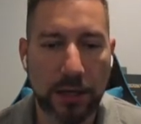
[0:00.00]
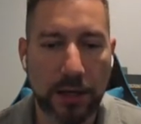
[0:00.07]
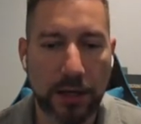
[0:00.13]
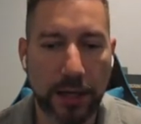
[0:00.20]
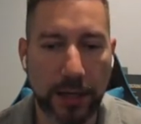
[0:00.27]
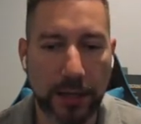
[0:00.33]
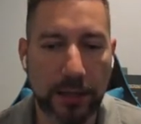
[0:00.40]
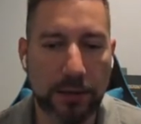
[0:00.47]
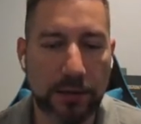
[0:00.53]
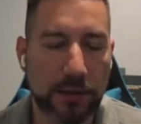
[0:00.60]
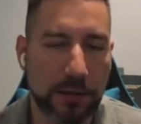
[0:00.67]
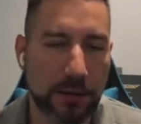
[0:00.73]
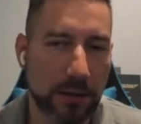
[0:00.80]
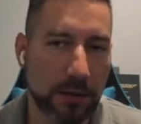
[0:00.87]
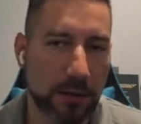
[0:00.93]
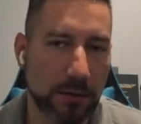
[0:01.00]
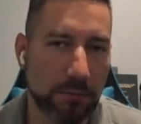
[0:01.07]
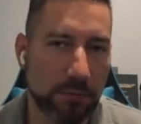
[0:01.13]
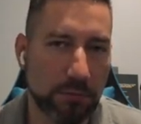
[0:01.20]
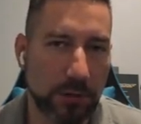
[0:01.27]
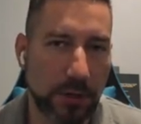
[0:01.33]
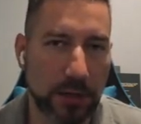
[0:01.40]
So
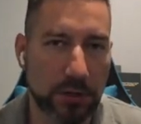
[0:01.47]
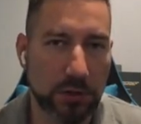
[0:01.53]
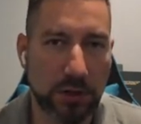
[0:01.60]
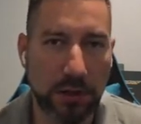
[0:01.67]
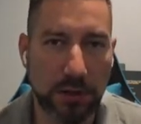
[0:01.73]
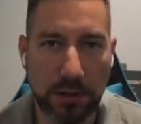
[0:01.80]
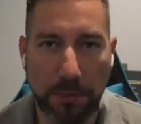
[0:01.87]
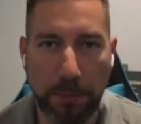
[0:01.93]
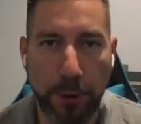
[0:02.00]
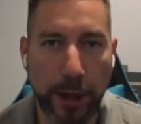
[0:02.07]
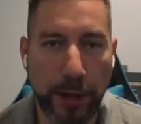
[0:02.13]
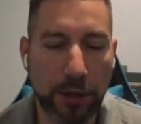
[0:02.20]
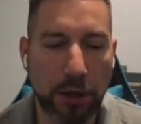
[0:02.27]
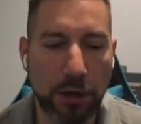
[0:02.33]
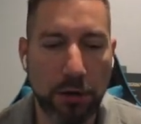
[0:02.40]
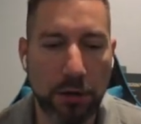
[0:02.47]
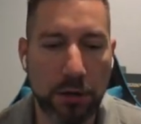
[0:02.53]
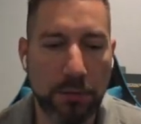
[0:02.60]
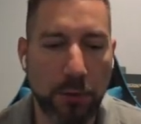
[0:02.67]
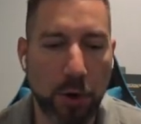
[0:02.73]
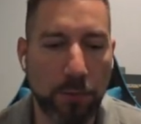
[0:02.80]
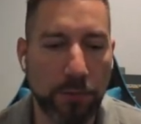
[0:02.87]
the plan in
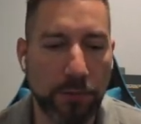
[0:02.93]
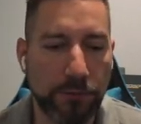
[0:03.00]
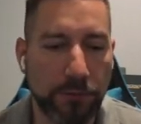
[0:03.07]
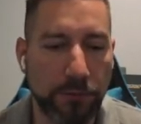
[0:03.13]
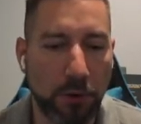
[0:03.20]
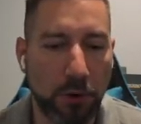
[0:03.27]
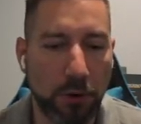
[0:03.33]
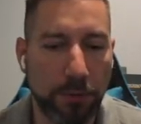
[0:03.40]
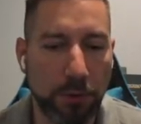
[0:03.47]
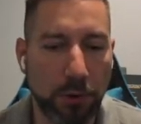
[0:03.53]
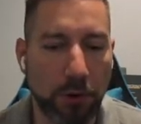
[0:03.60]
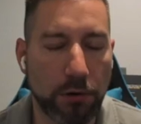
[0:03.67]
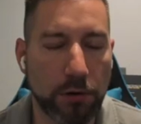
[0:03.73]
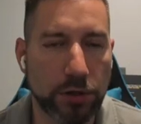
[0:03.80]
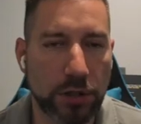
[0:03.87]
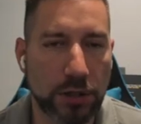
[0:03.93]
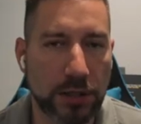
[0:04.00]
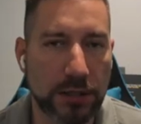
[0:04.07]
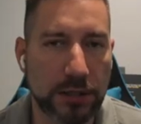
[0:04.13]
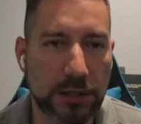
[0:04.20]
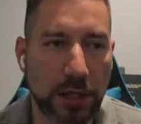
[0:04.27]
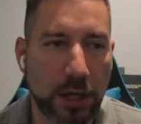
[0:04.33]
the moment for Blue Origin
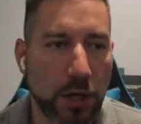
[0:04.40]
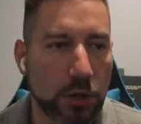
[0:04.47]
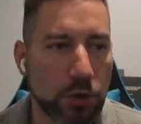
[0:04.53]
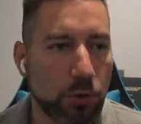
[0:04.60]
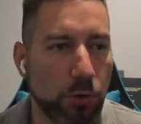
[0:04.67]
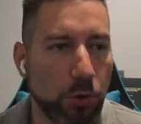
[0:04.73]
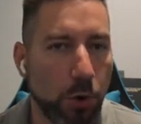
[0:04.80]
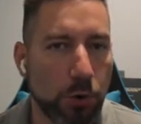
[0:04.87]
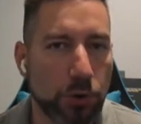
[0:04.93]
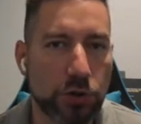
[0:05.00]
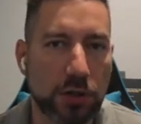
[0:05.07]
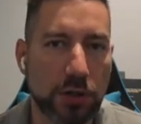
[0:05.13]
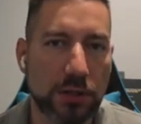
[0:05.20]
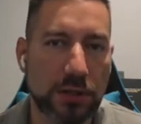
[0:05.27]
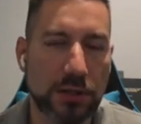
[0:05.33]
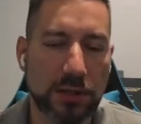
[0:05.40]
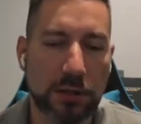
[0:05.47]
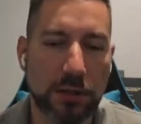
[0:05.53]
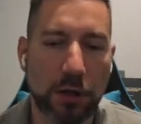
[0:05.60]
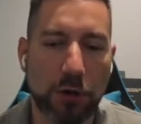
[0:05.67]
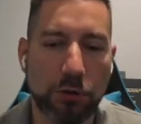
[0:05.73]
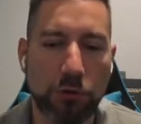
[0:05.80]
is to launch
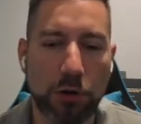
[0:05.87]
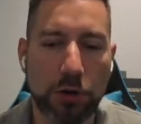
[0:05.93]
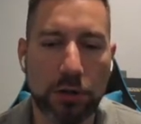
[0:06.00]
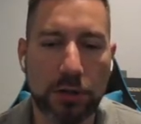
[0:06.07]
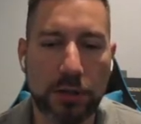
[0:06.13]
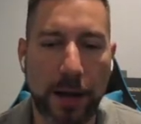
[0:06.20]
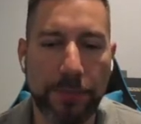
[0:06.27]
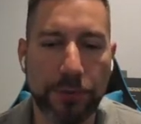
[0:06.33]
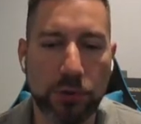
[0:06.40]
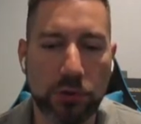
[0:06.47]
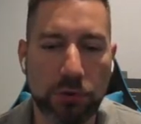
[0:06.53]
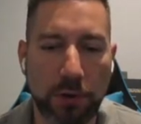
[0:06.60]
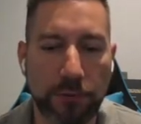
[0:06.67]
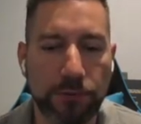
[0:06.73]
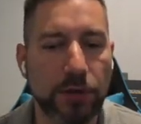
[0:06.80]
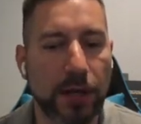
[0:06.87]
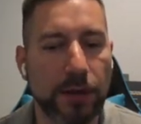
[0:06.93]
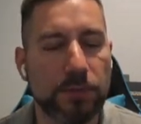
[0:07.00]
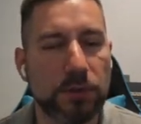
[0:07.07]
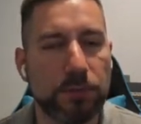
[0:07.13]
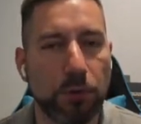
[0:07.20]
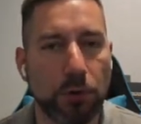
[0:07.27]
this rocket up to 12
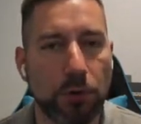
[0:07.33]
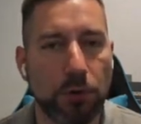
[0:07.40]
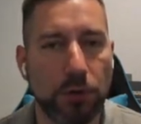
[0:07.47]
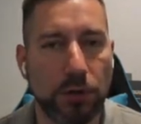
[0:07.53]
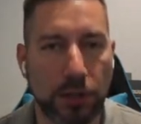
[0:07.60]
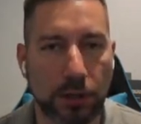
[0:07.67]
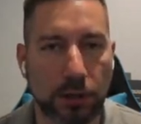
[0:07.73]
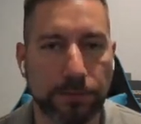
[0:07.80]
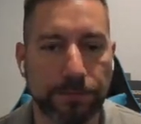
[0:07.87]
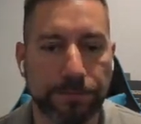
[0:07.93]
times per year.